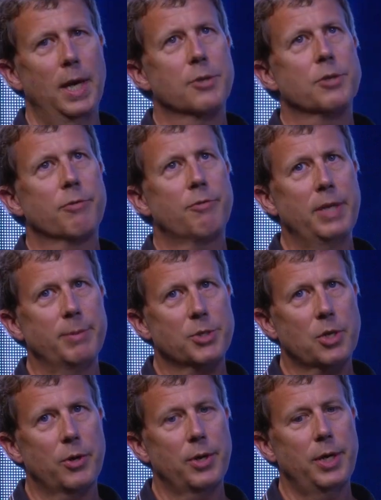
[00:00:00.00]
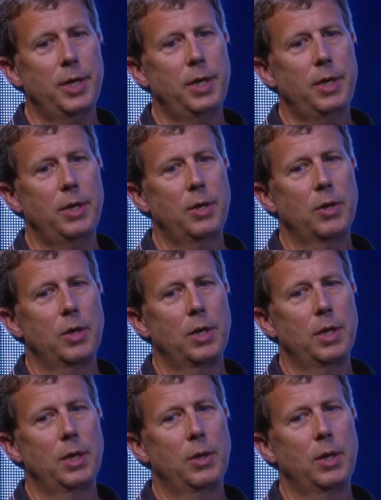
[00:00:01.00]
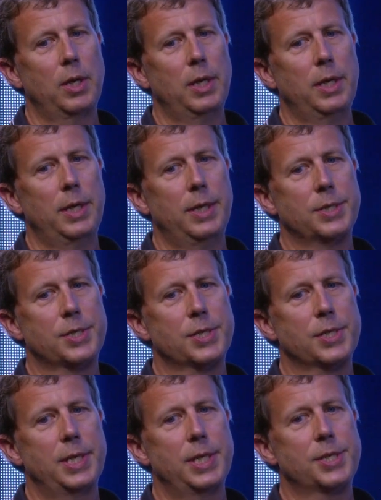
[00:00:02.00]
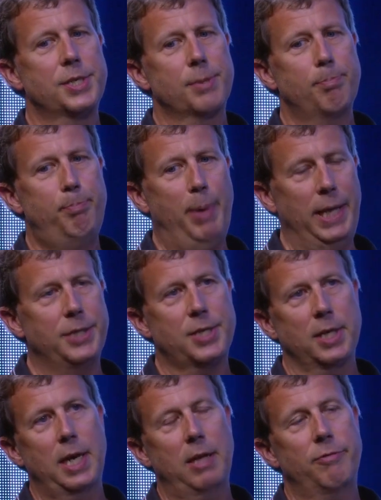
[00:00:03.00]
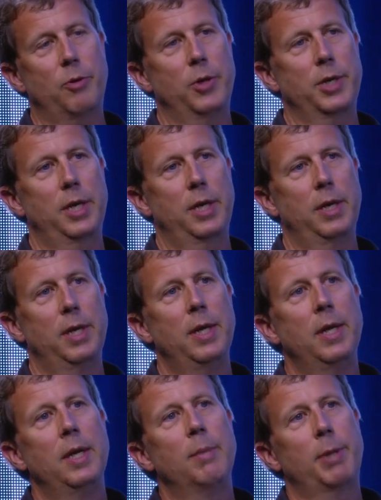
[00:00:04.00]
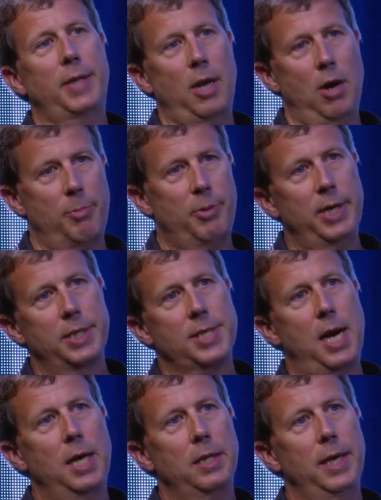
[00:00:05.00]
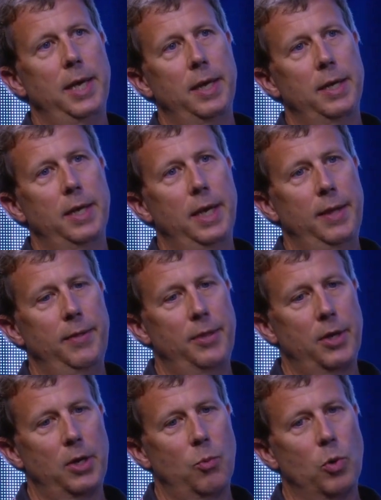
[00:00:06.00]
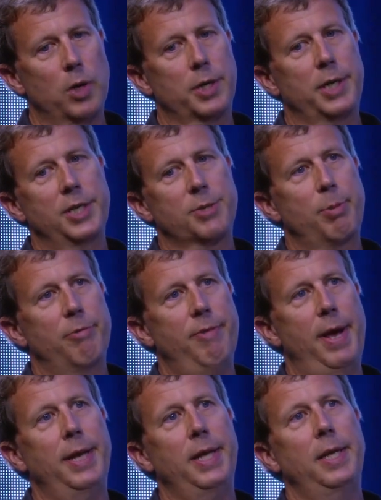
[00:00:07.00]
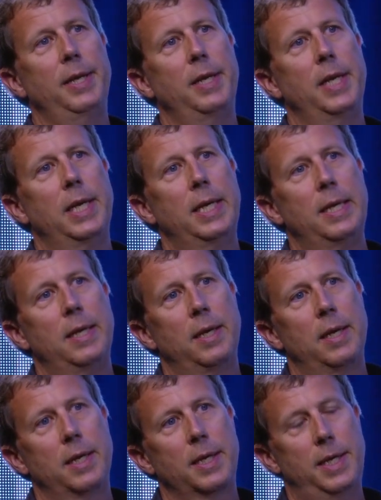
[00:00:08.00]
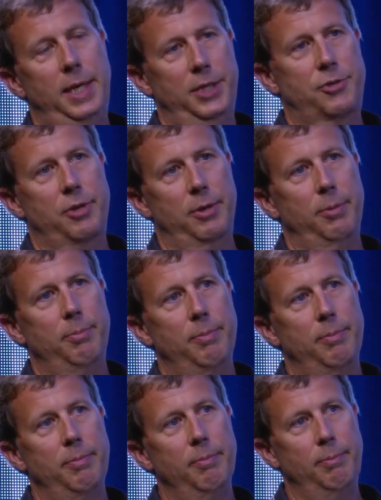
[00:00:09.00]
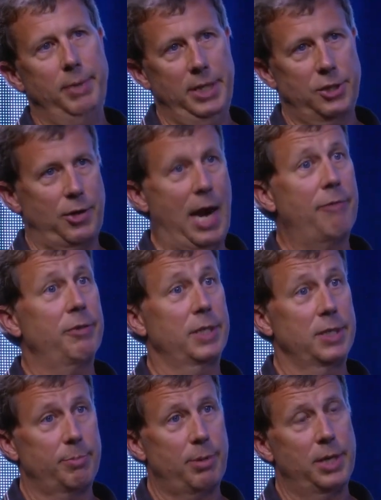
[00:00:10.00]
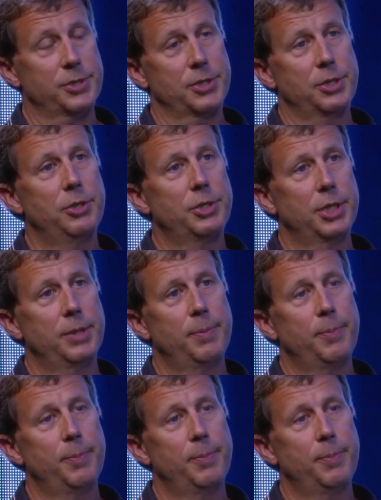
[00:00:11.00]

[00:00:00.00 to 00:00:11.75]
so the Freedom Story is based in California, but they operate in Thailand, and their work is preventing kids from being trafficked into prostitution.